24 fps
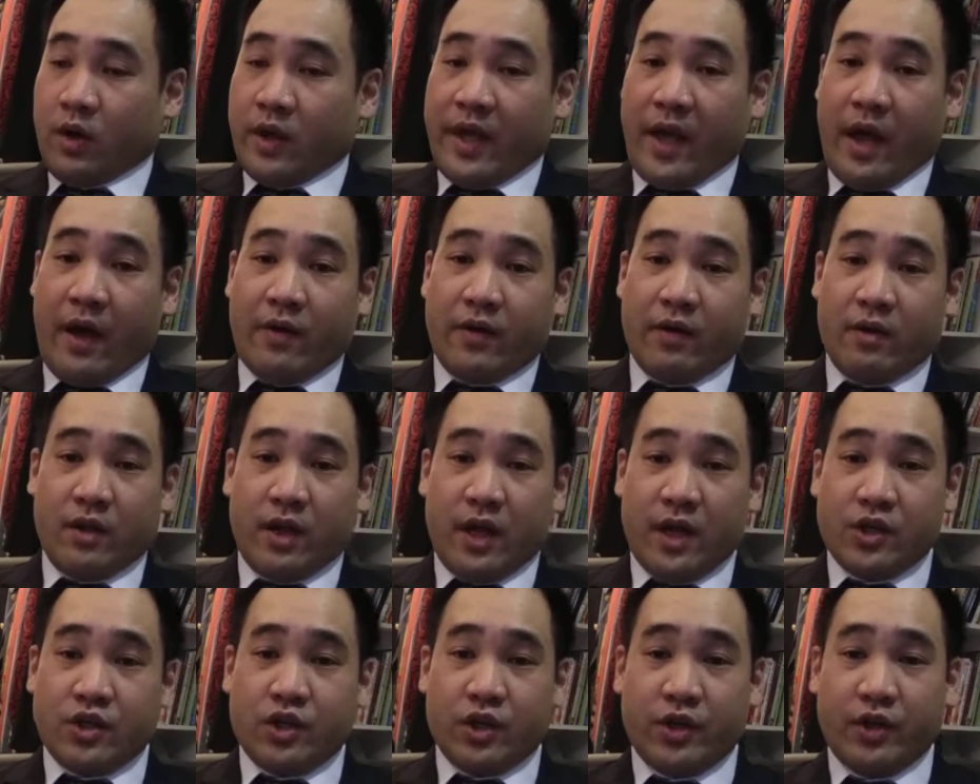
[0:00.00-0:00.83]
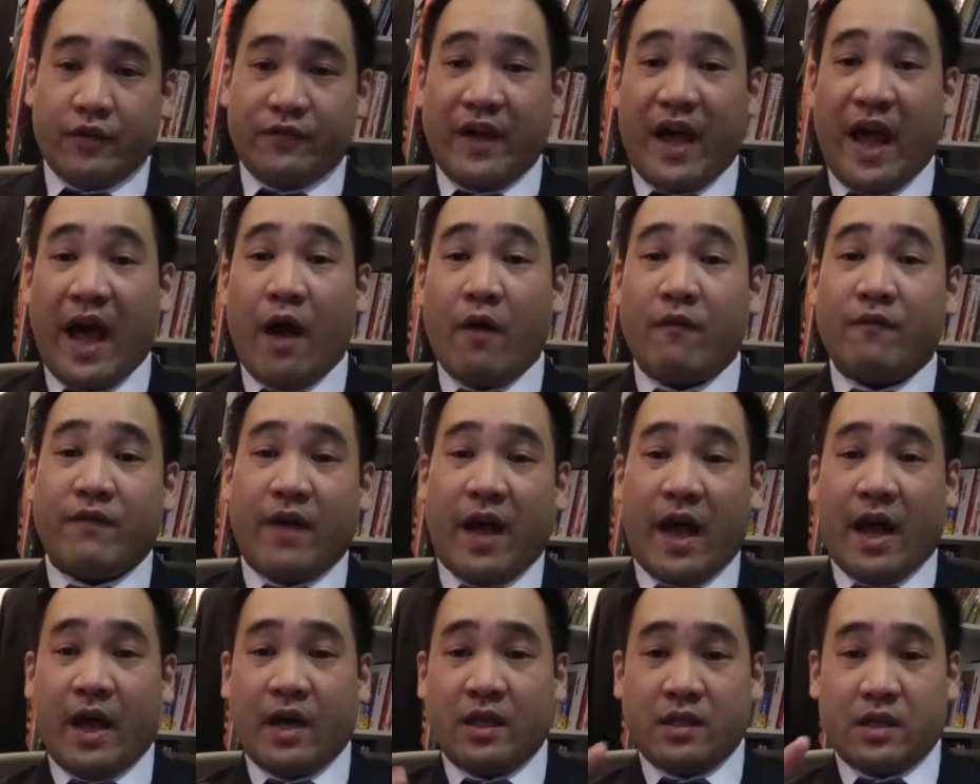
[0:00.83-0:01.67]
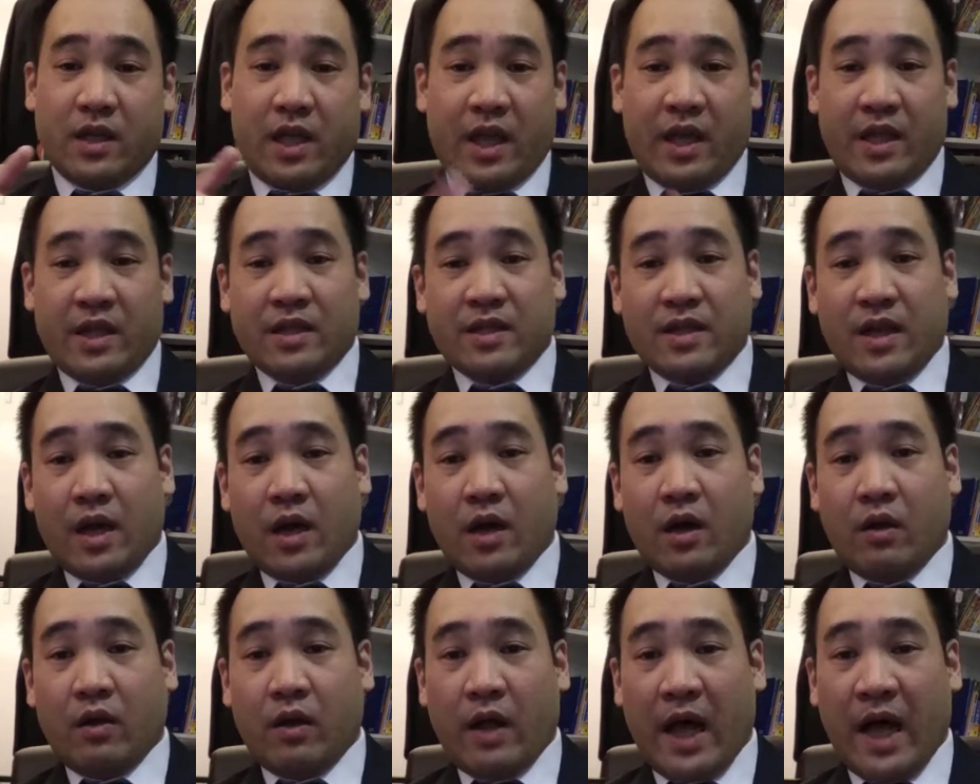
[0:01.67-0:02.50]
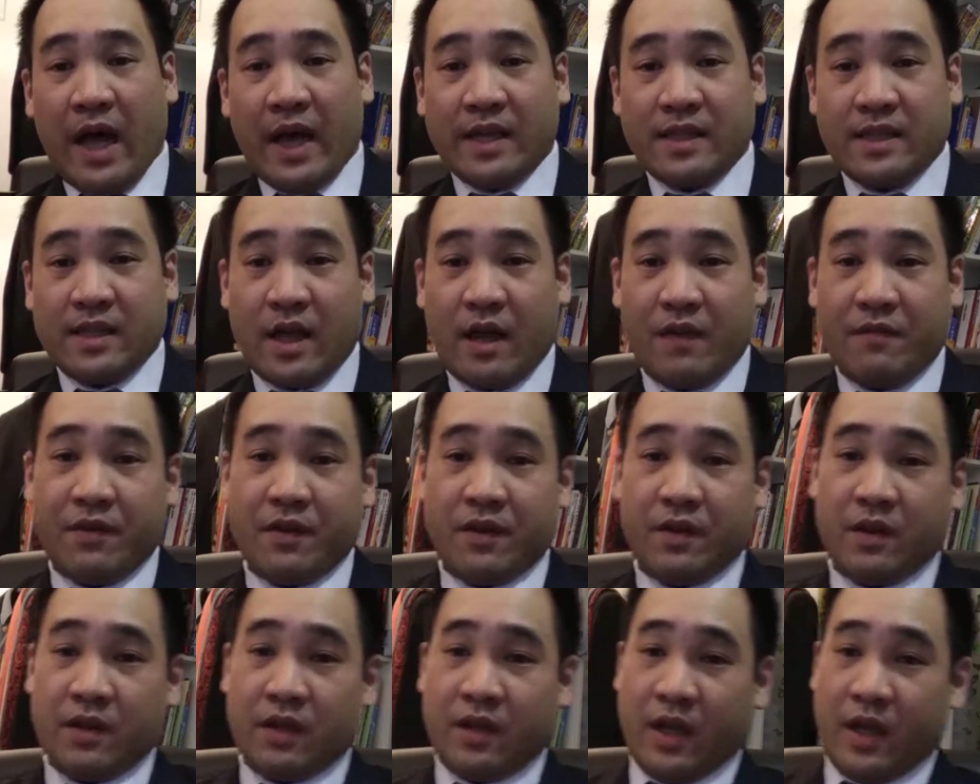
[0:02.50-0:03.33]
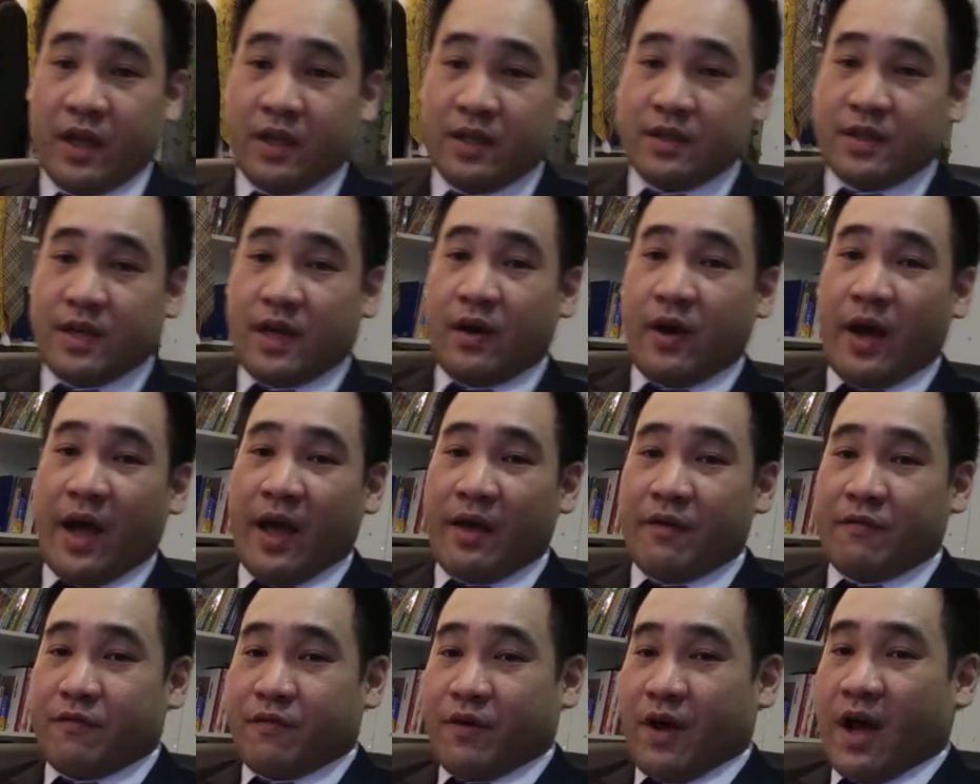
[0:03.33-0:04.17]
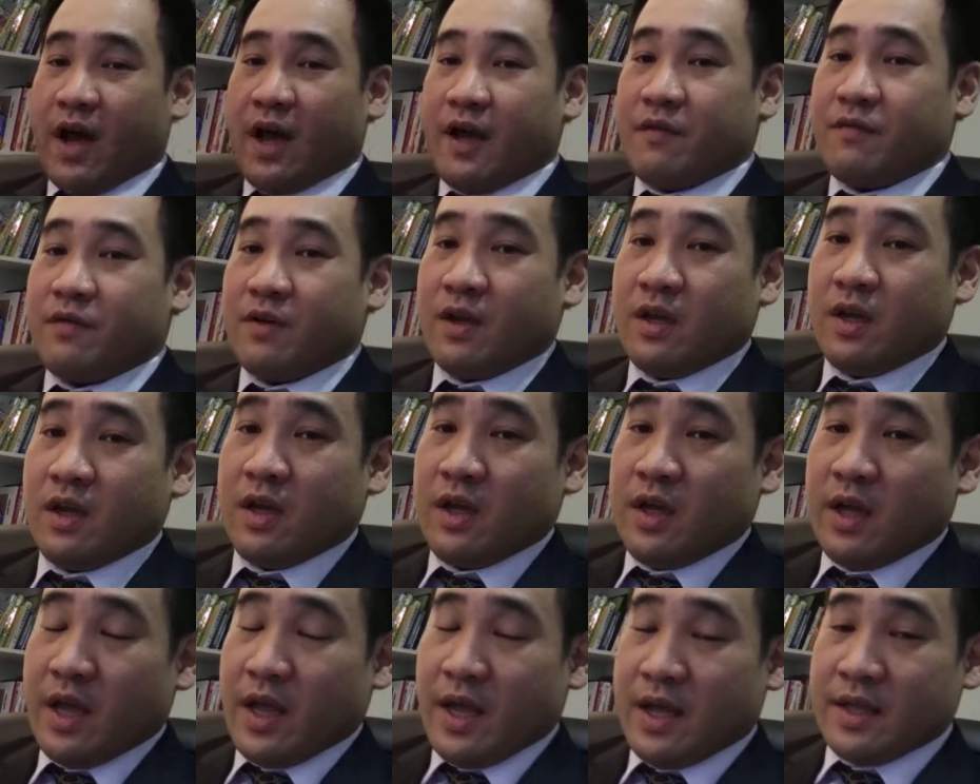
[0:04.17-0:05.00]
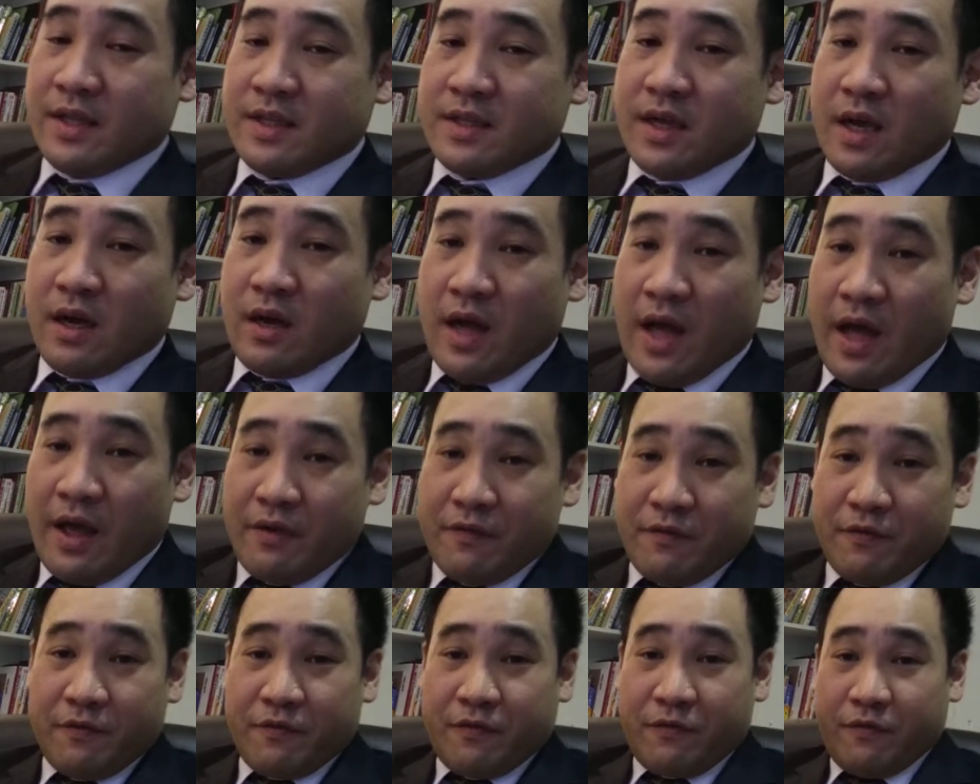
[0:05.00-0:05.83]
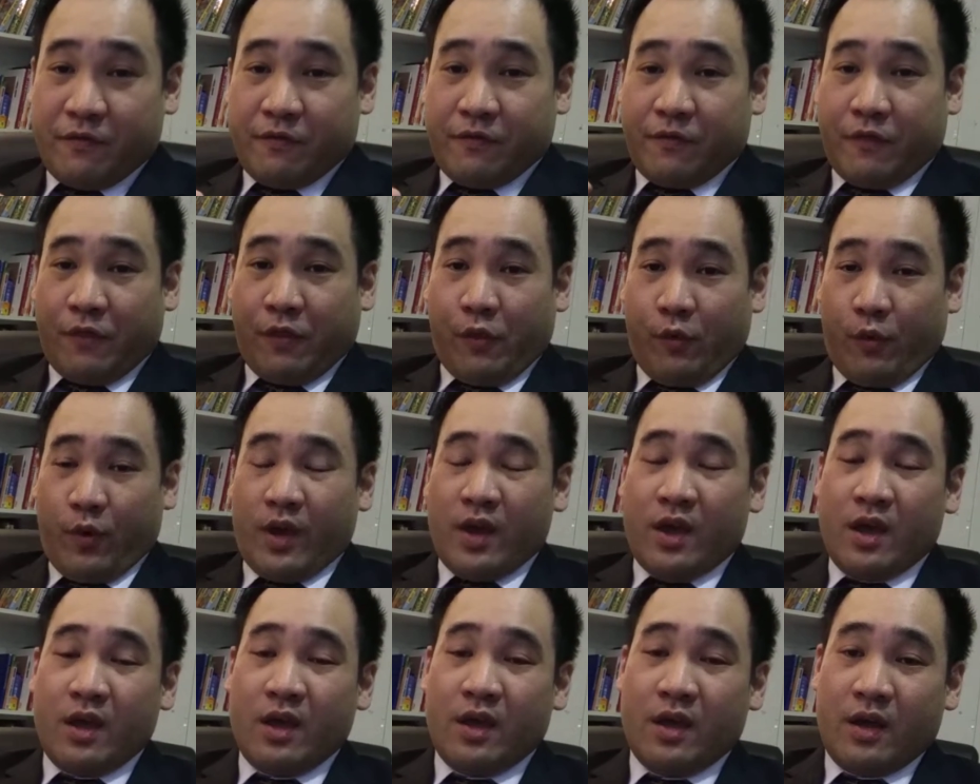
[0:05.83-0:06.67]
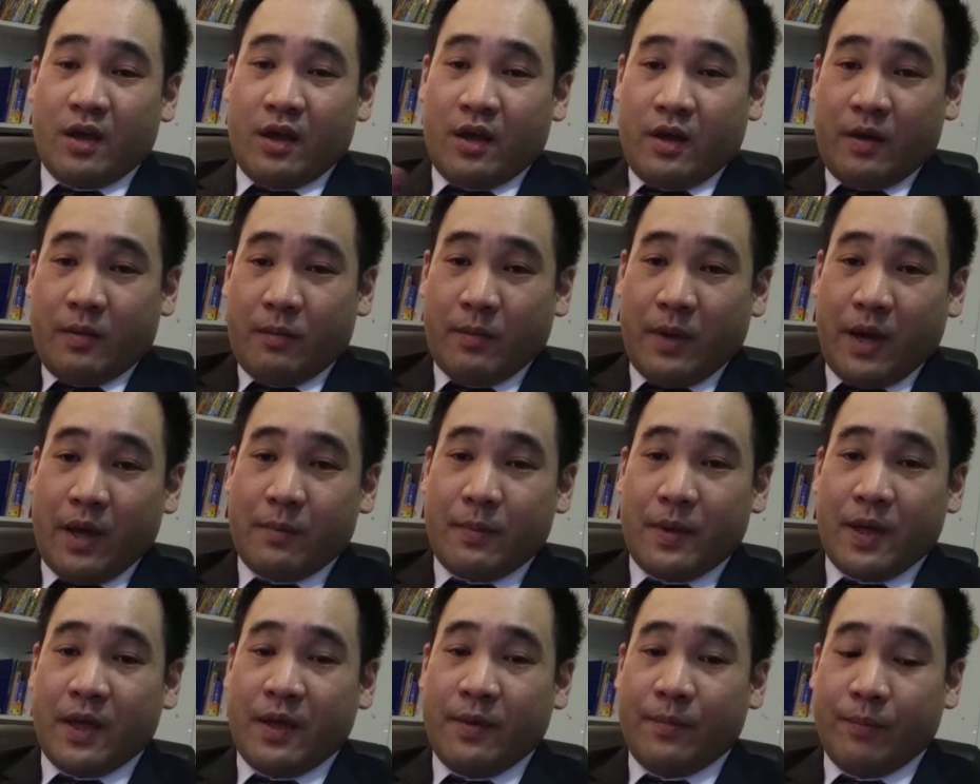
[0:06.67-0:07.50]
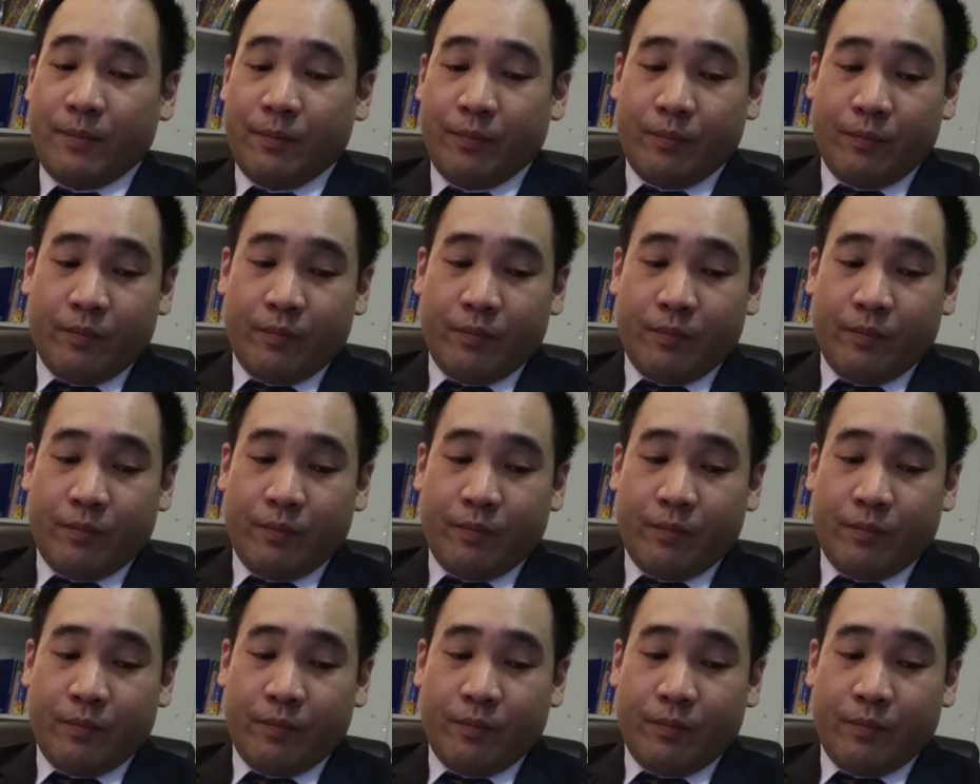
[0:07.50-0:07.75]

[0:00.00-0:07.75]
calculation of how fast Intel i7, Intel i5.Intel i3 might be.